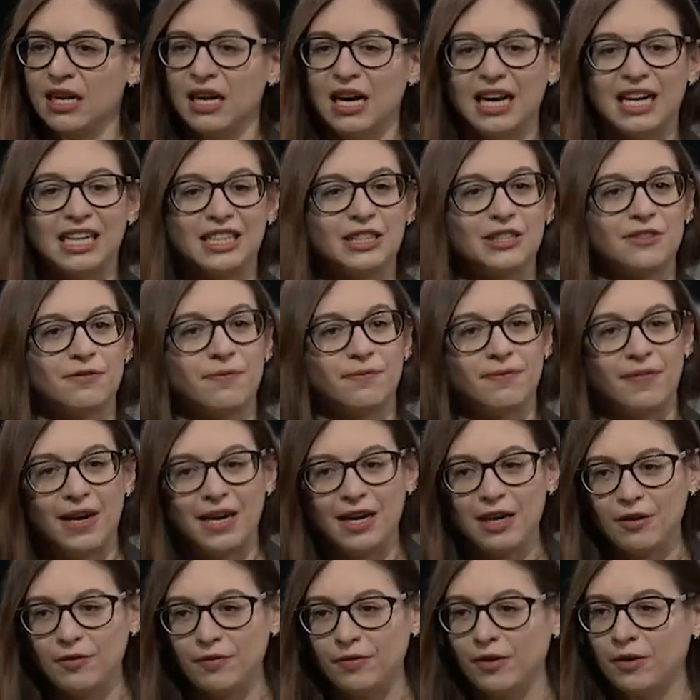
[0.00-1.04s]
as
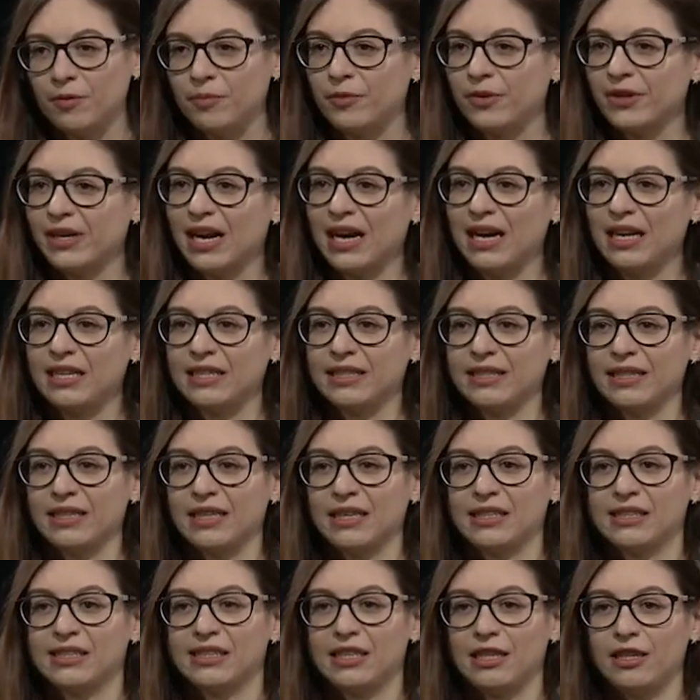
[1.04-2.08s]
far from reality
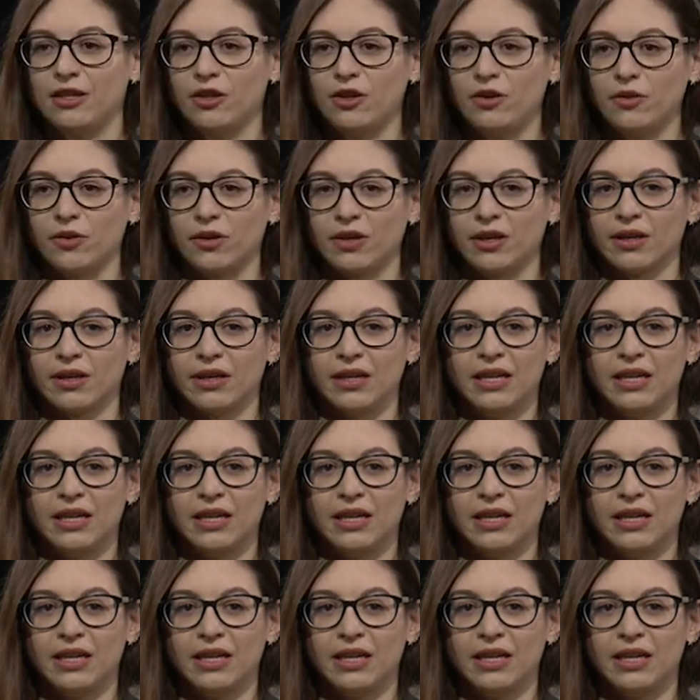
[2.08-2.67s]
as they look,